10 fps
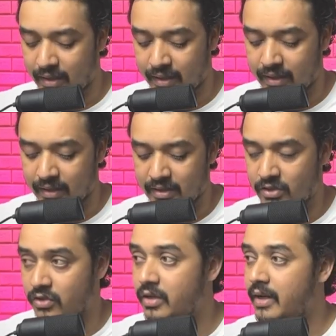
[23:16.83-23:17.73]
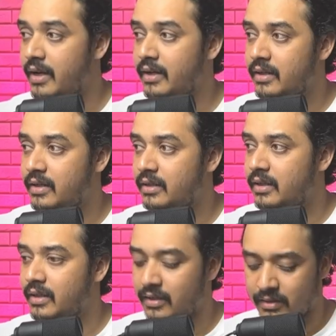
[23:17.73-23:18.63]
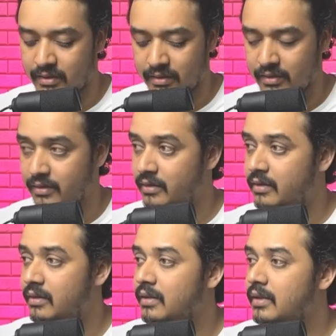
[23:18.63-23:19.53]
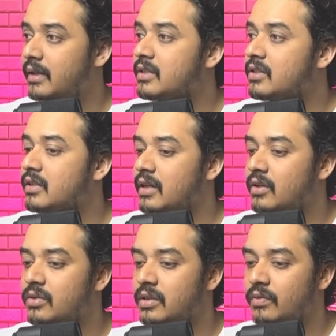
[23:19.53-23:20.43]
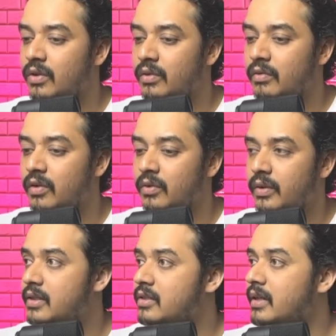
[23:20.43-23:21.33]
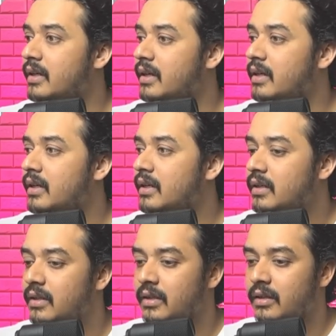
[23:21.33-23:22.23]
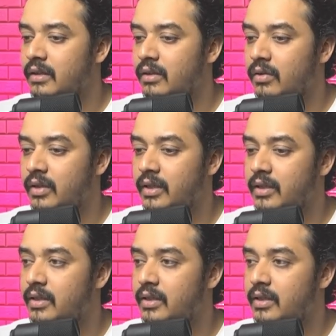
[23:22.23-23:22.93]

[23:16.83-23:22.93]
extract the, let's try to see what do you want to extract, right? Not here.